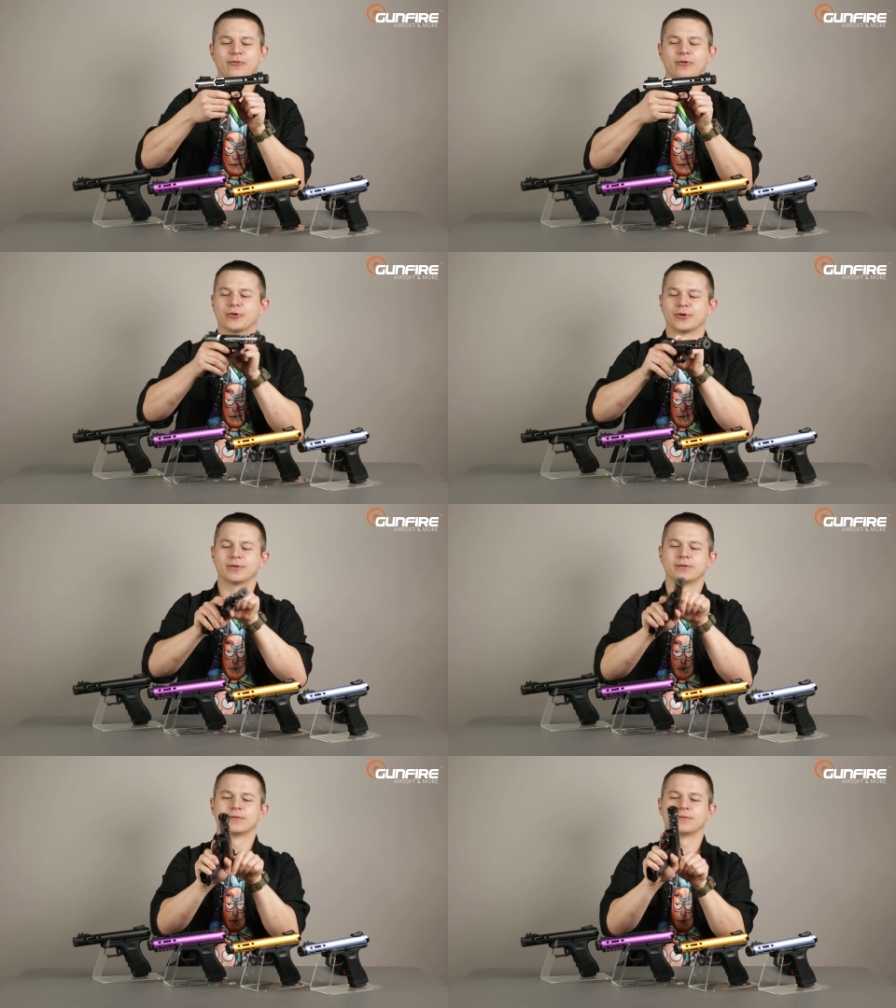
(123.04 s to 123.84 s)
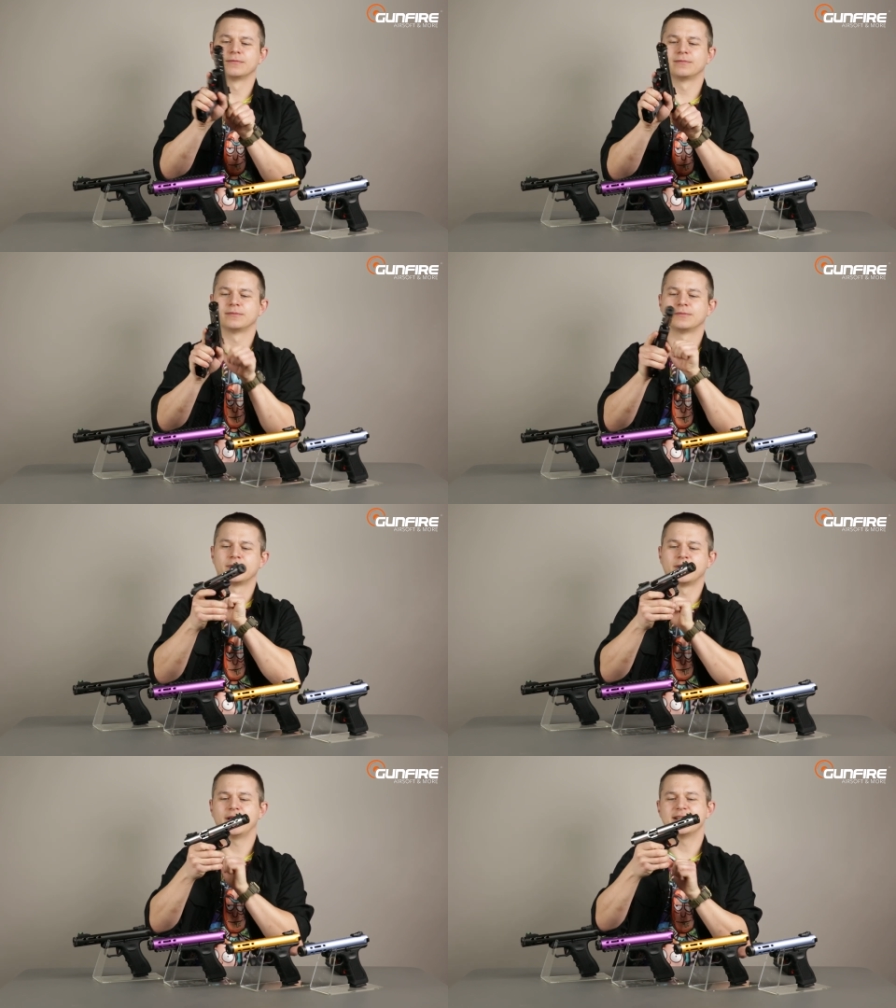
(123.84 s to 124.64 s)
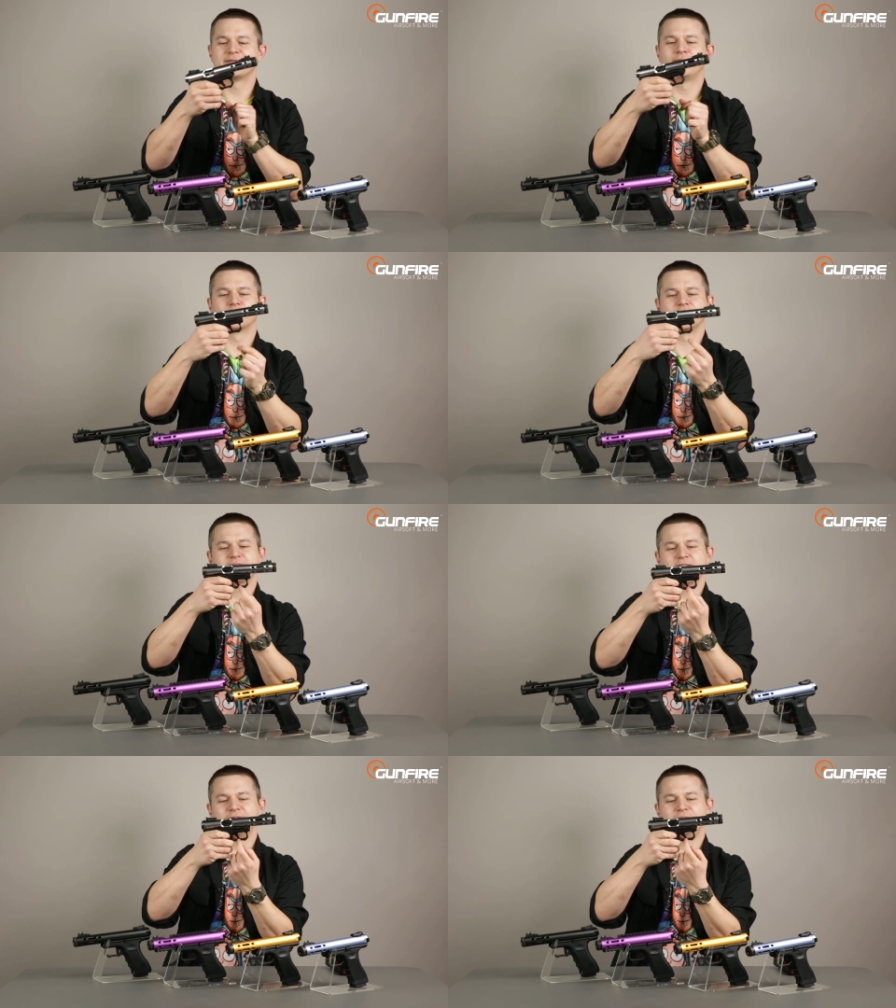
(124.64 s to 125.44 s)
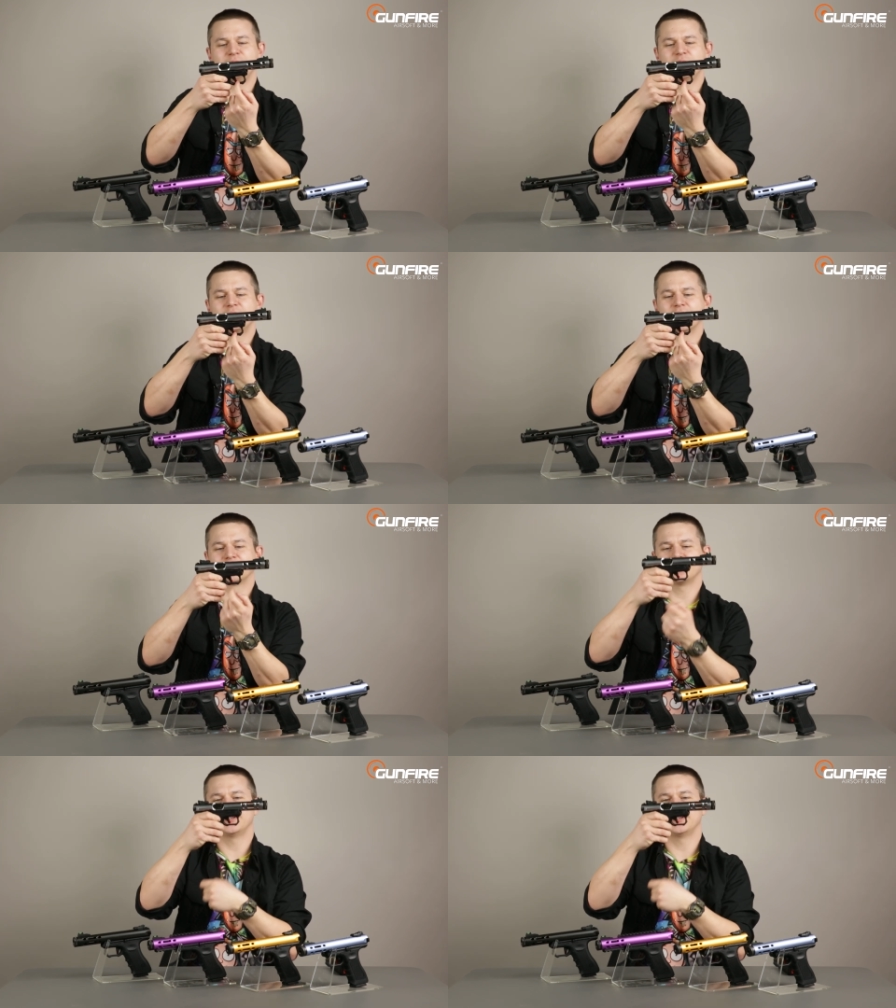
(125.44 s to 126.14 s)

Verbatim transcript: for as for the safety, we've got